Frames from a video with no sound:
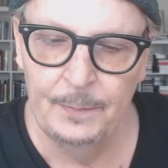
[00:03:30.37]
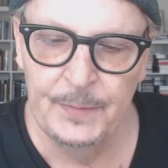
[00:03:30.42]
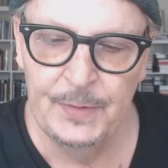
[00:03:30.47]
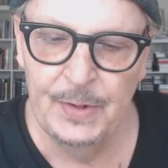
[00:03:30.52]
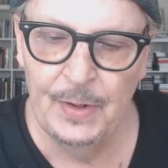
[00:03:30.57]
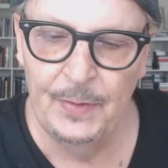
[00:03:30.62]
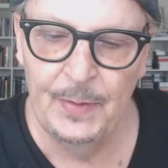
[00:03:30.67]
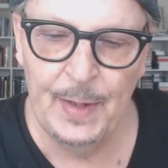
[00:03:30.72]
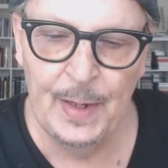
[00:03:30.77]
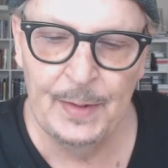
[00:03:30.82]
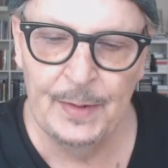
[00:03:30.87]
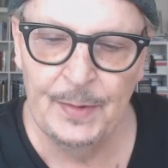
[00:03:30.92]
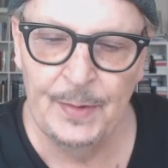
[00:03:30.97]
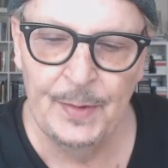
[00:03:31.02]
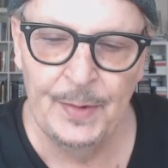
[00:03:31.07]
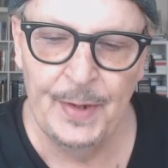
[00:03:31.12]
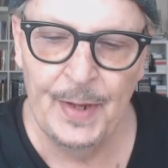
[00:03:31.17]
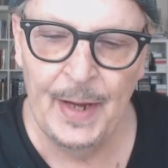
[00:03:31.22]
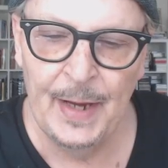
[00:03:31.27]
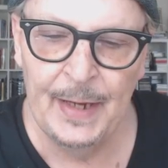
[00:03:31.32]
Till the End of
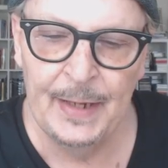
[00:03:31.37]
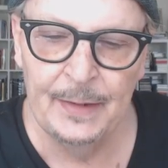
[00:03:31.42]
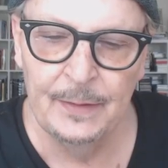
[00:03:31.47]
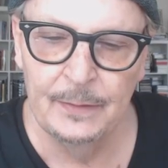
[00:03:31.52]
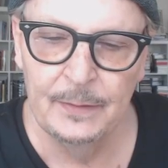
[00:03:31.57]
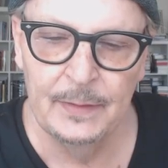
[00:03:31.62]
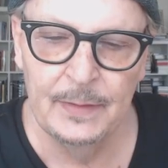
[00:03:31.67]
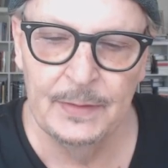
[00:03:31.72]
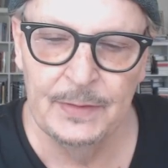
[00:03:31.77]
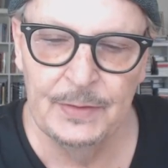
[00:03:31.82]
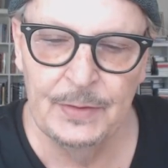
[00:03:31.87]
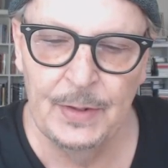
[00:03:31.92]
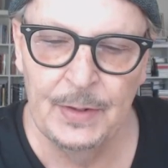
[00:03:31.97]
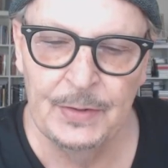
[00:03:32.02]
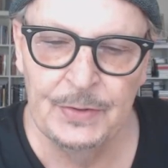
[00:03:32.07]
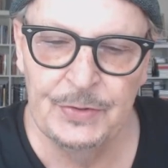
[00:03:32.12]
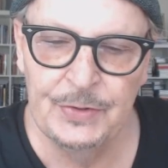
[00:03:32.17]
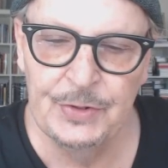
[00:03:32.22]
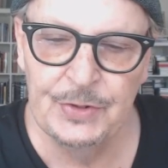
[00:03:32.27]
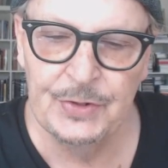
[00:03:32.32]
the Night
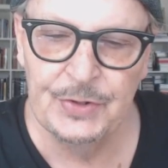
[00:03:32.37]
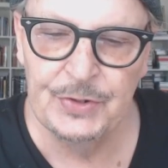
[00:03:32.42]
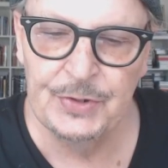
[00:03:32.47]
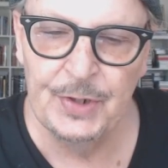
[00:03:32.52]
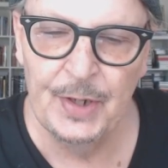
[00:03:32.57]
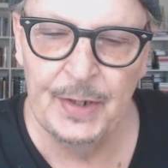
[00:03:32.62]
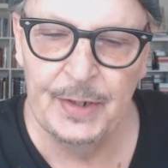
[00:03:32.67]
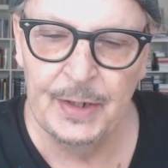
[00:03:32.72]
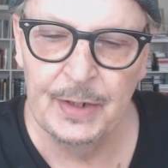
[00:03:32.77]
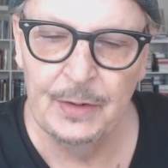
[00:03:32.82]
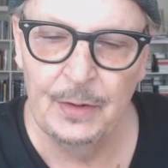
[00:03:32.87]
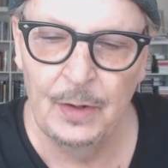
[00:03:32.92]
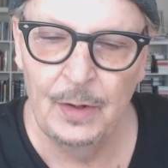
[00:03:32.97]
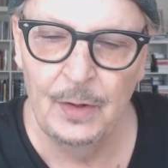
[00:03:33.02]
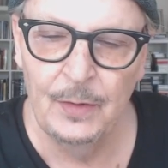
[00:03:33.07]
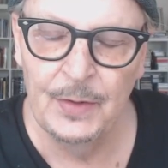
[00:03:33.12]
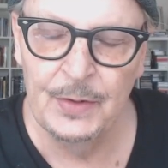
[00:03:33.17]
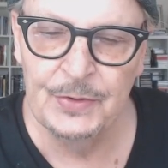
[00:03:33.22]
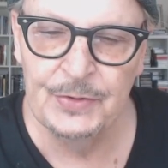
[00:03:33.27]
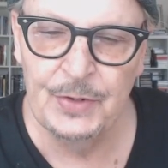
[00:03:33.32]
is just stunning.
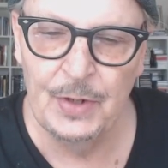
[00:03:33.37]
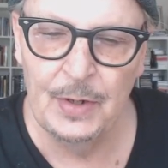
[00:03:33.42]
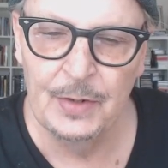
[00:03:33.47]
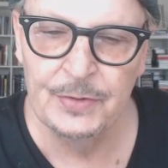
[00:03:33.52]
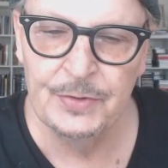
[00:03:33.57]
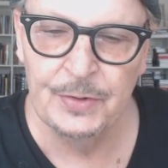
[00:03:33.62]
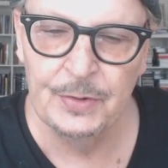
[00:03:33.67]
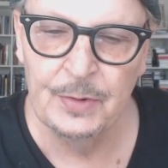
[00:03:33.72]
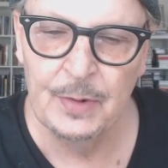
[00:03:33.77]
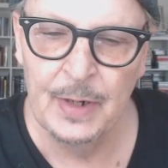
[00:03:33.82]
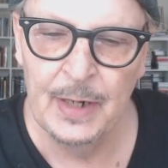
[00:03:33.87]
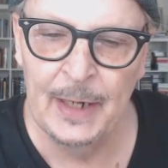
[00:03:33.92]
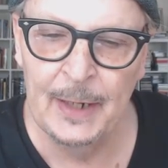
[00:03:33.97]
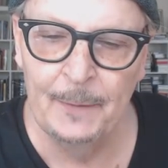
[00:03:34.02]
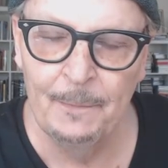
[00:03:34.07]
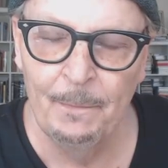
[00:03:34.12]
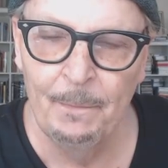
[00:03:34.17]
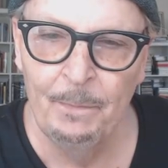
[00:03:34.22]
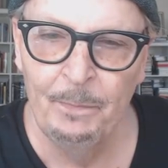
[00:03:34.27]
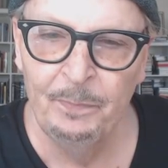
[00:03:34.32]
All these songs are
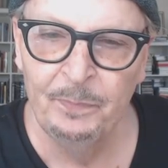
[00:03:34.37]
great,